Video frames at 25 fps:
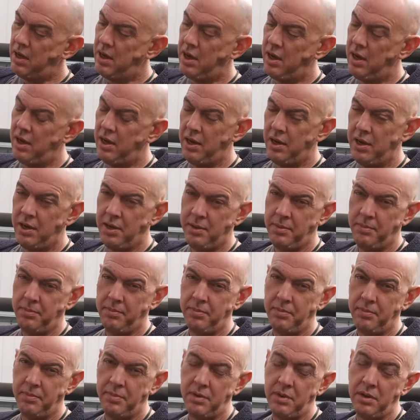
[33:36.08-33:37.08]

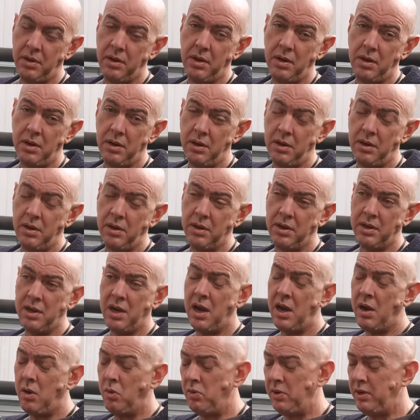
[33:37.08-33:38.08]
Um,
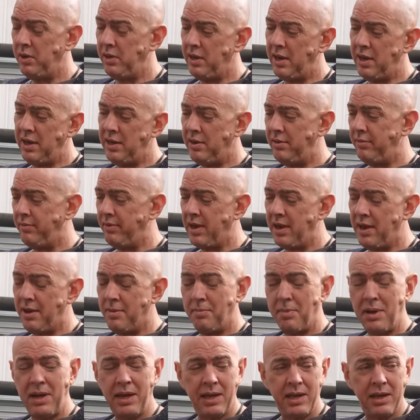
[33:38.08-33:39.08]
cut a hole in the end of it
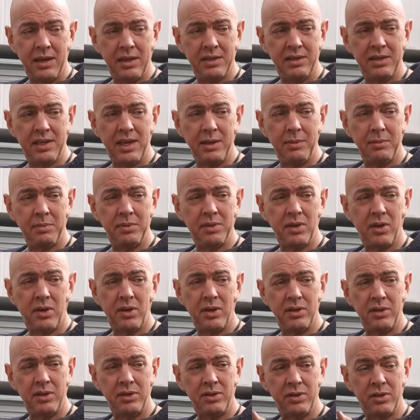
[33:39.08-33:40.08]
and make it the same
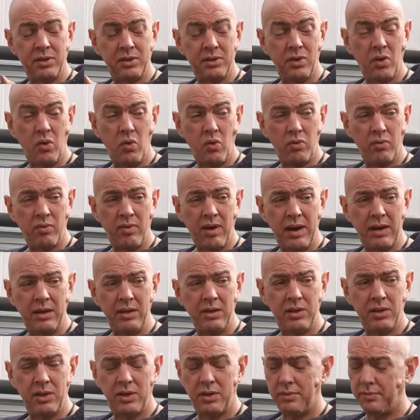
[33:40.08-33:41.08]
size as the torque
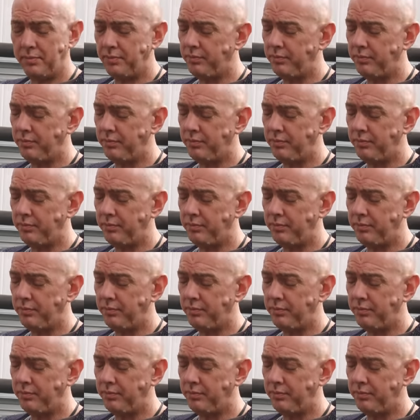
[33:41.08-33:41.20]
wrench.